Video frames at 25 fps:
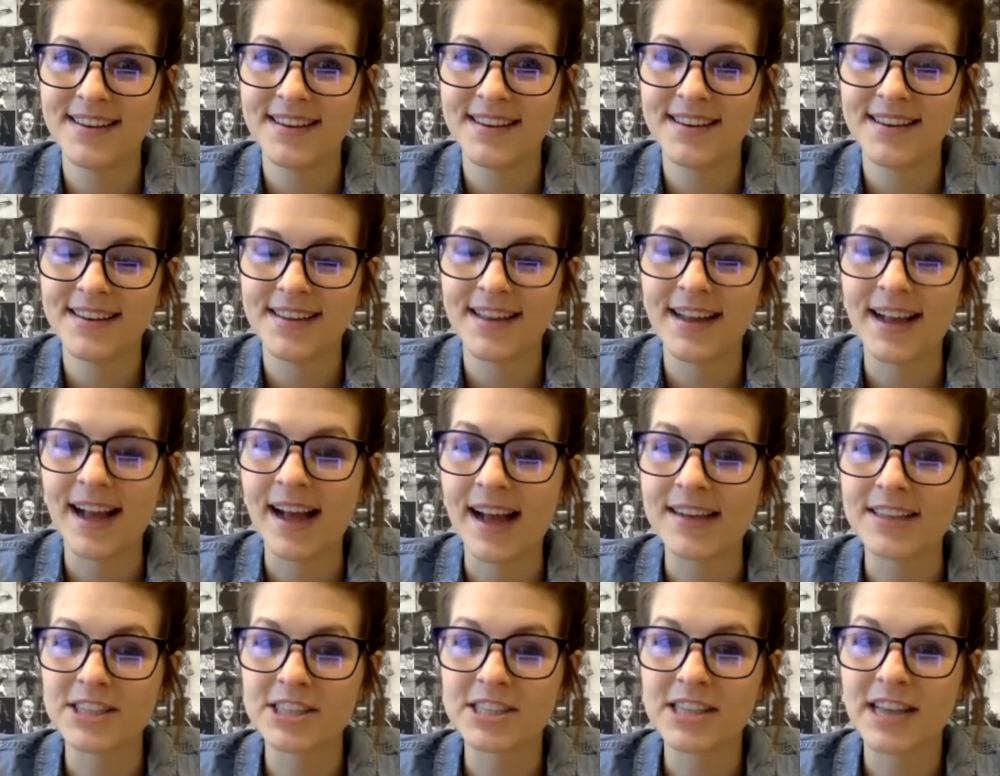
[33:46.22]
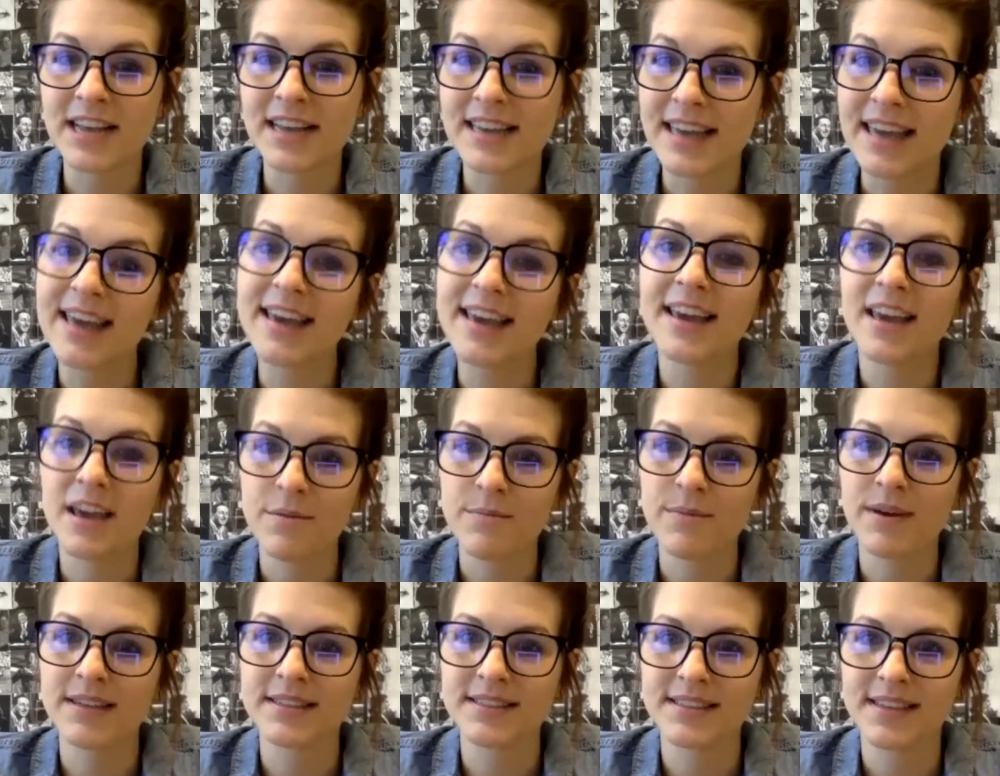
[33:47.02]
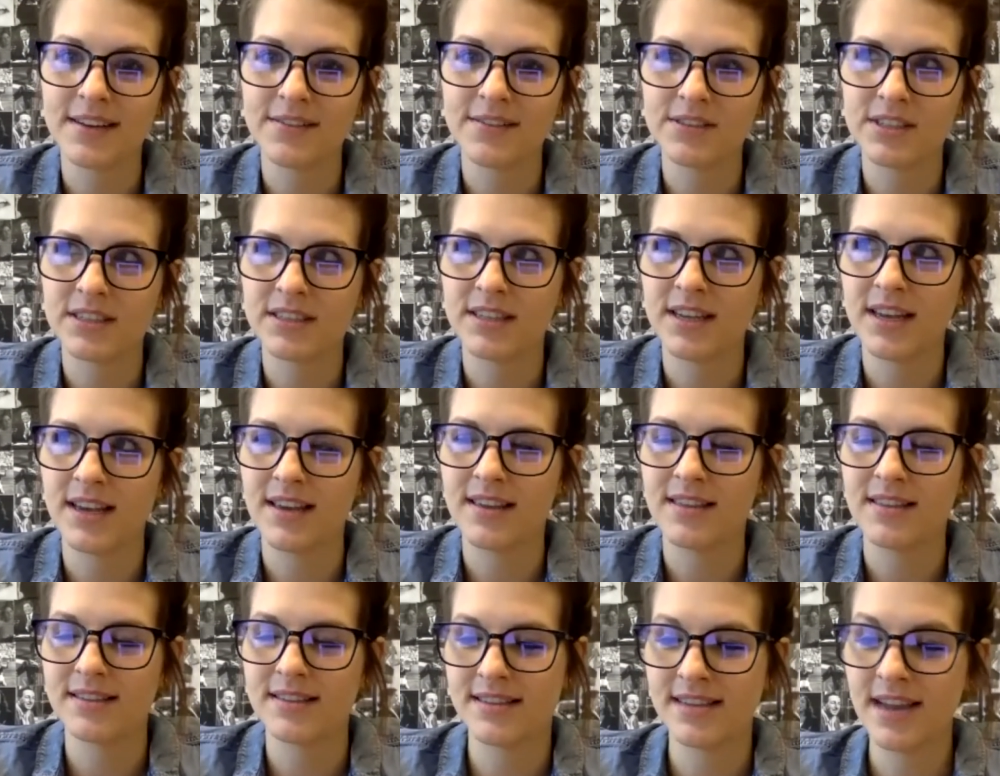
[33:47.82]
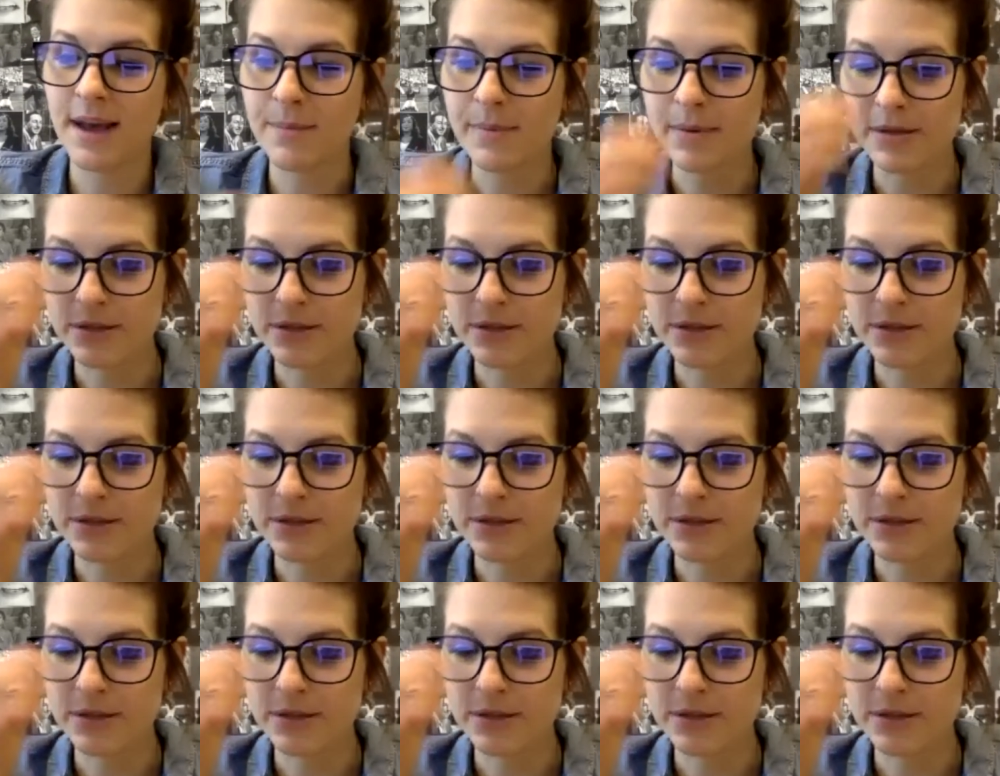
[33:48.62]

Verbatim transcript: Like, I just, I can't get myself to take the step.